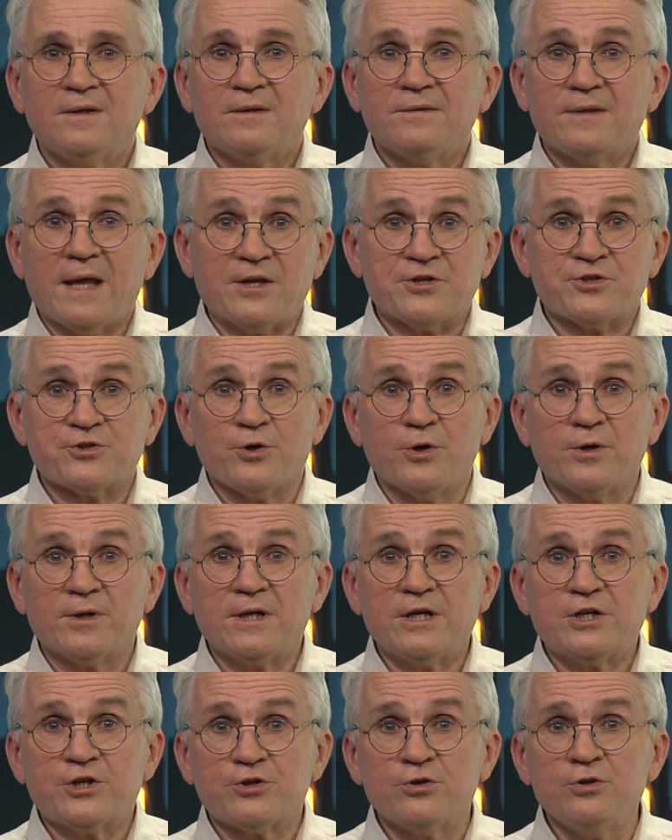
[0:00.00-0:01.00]
That's
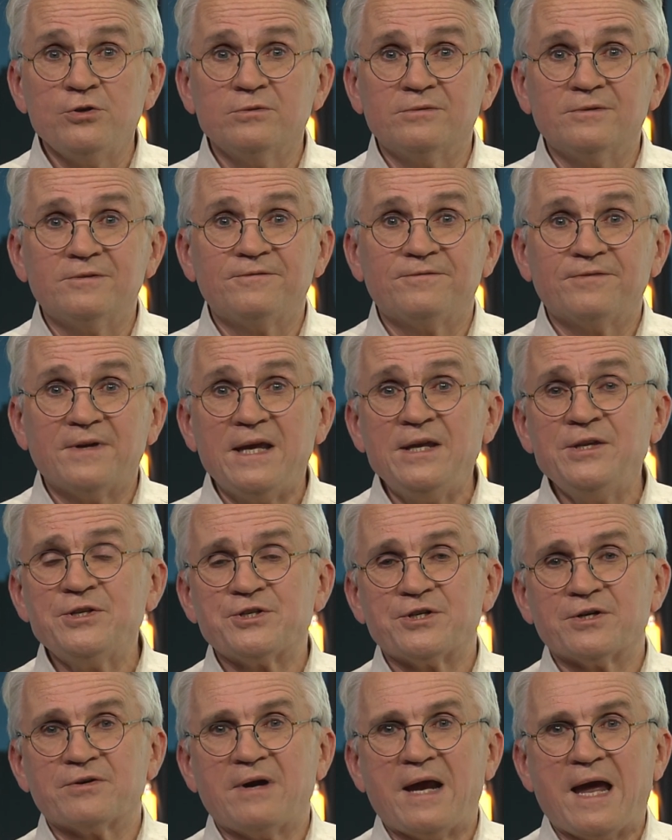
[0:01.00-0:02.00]
certainly true of
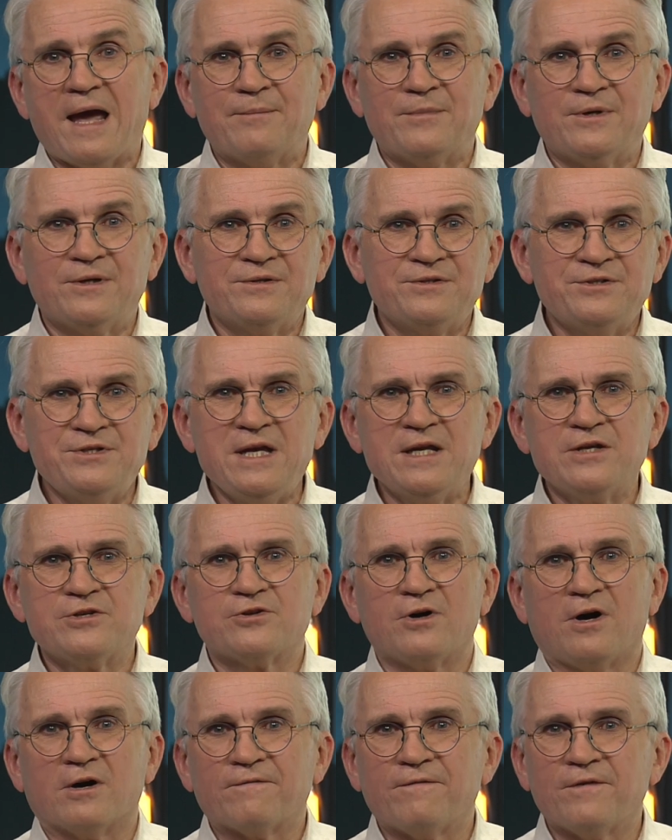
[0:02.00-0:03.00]
Instagram and
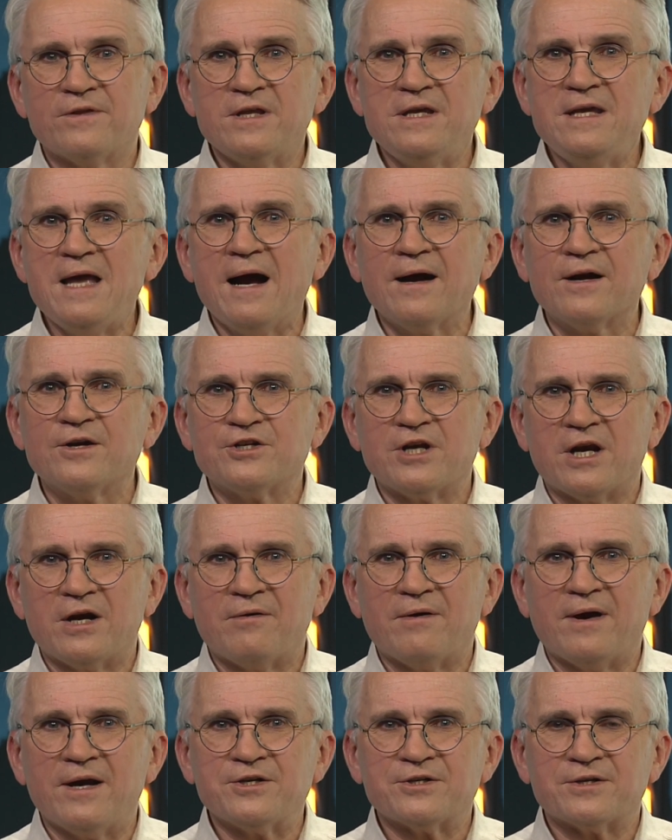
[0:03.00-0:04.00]
TikTok for the younger
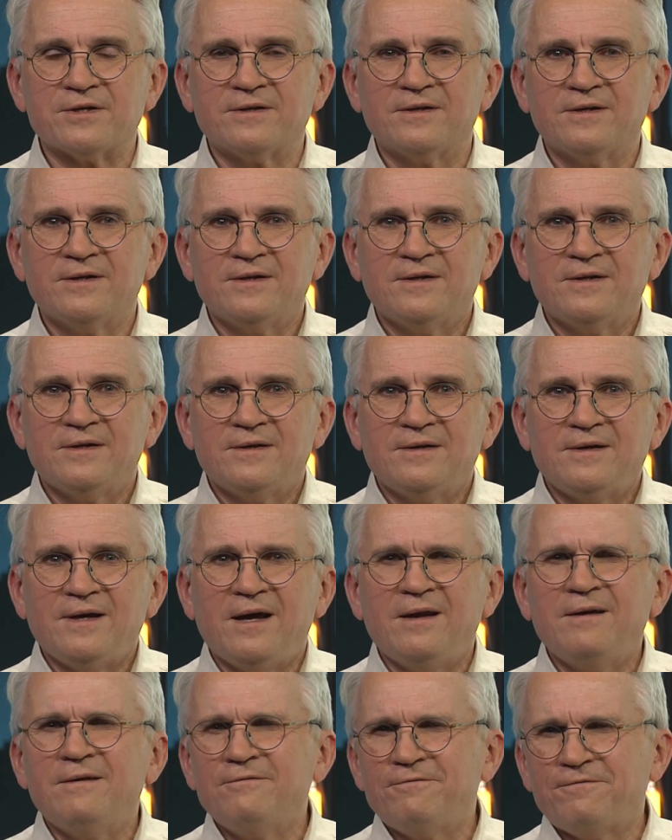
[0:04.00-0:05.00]
generation,
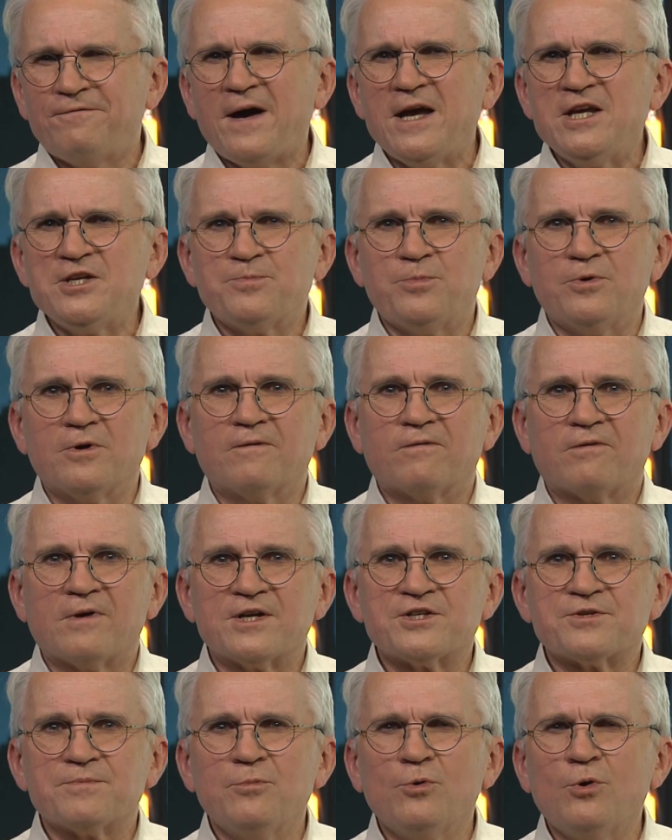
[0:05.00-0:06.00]
and Facebook for
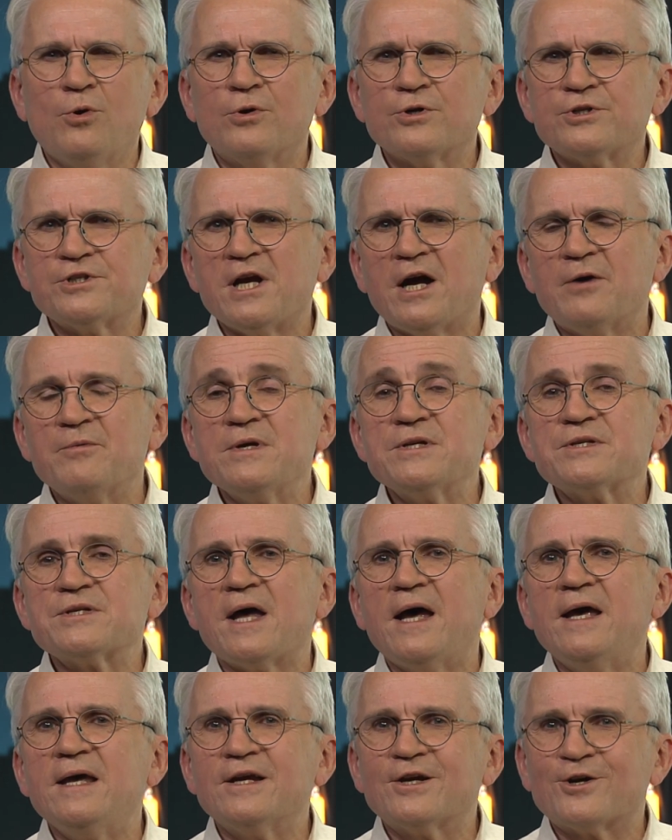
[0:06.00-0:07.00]
us more, shall we
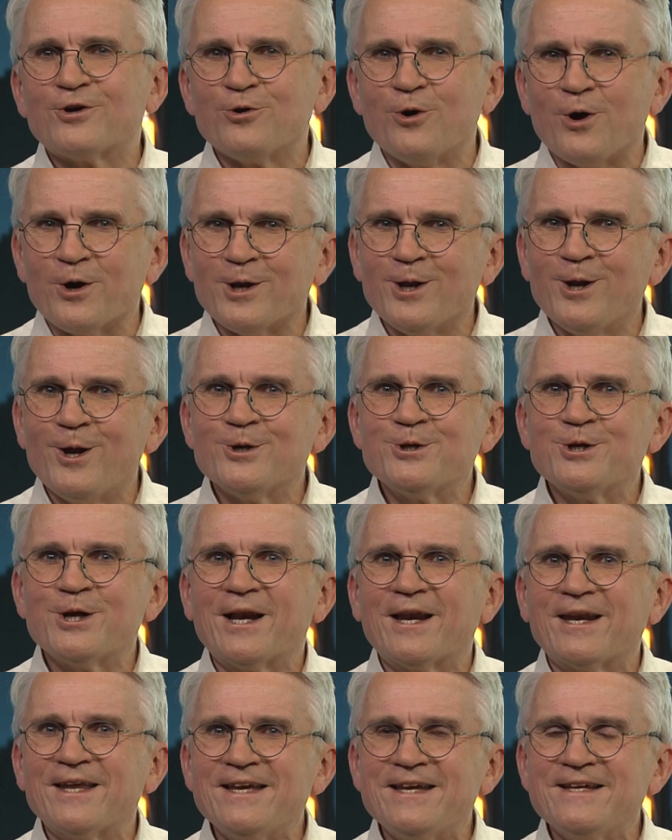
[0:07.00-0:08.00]
say,
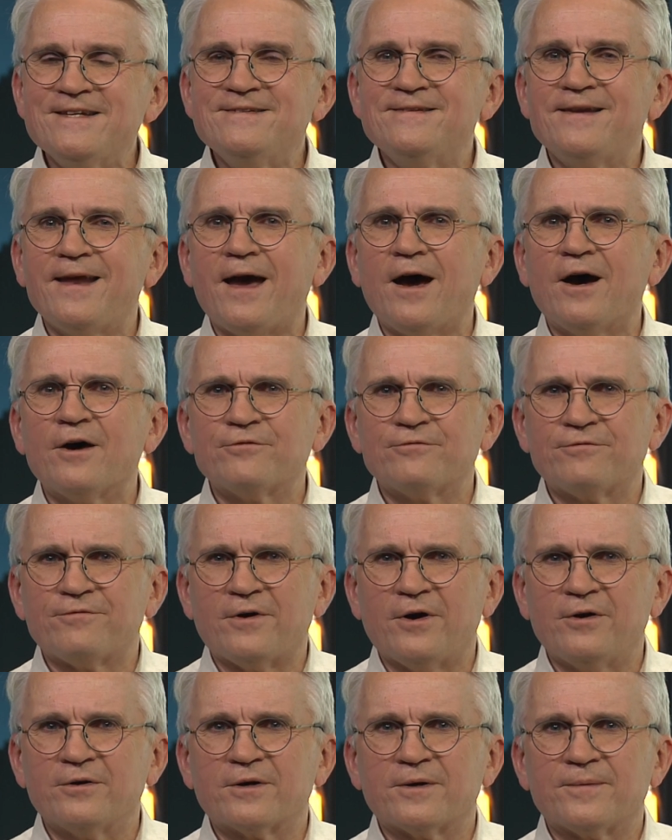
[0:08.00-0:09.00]
chronologically endowed
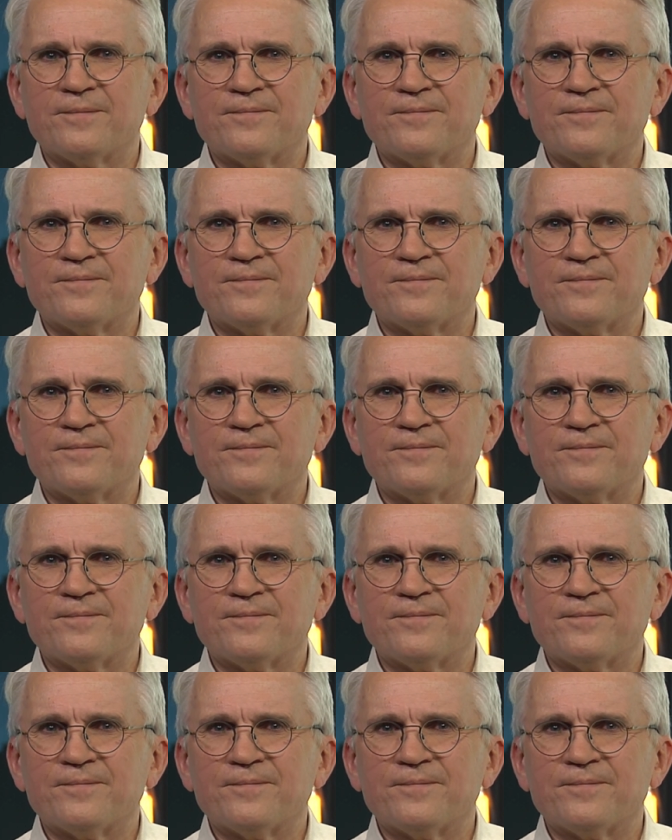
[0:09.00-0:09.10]
folk.